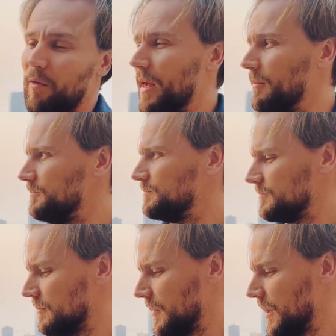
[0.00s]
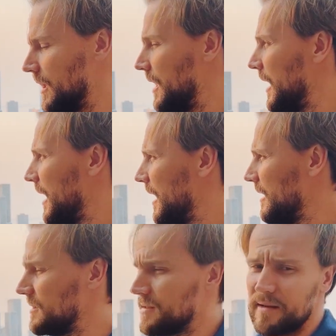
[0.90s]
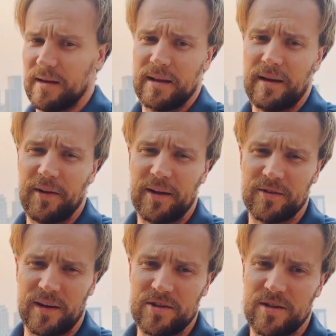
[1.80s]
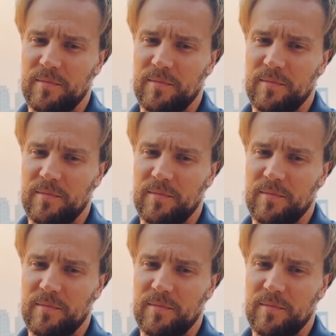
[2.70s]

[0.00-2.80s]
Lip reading: of them. As in African country,